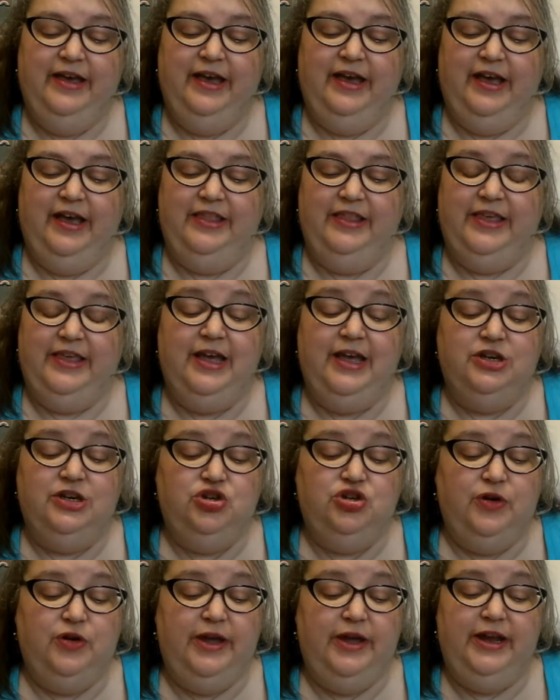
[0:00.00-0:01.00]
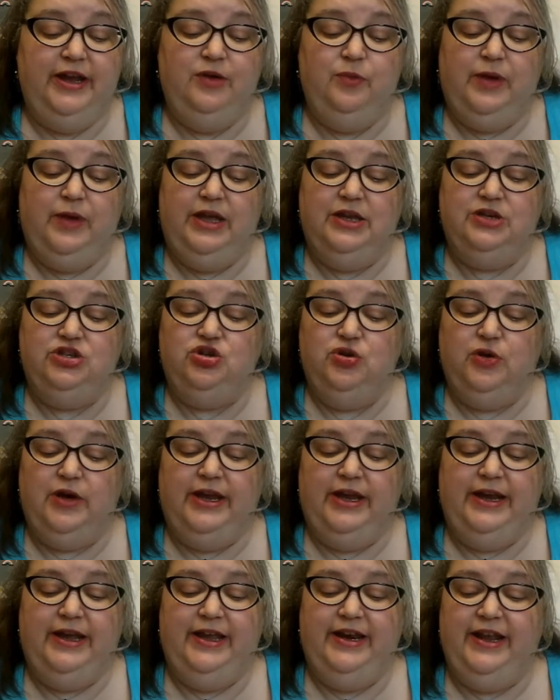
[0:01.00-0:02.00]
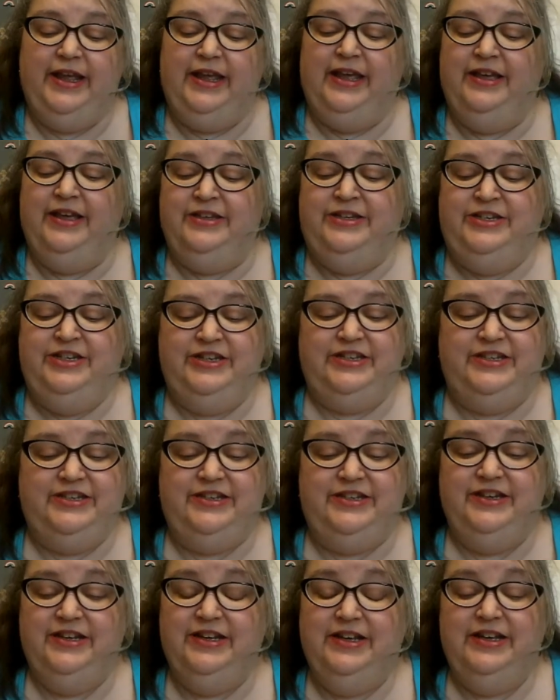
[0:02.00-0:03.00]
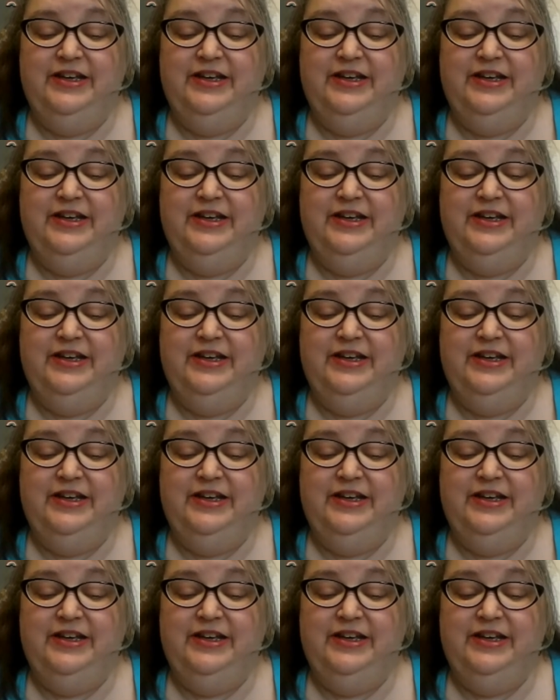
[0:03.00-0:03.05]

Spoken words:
They enjoyed it. We enjoyed it.